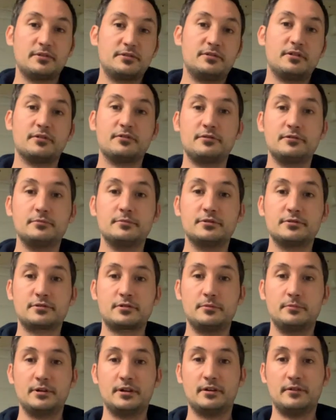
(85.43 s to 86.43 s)
there's not too much
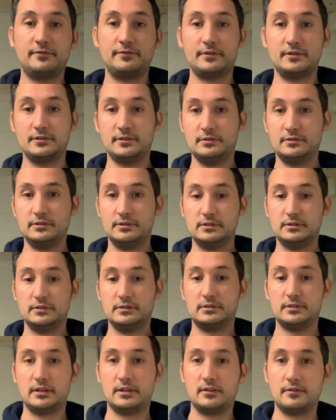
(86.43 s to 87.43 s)
coming off it.
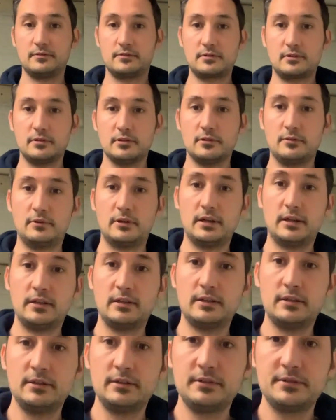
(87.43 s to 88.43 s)
Now, colour
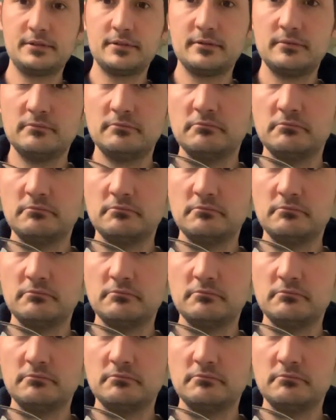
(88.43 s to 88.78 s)
wise,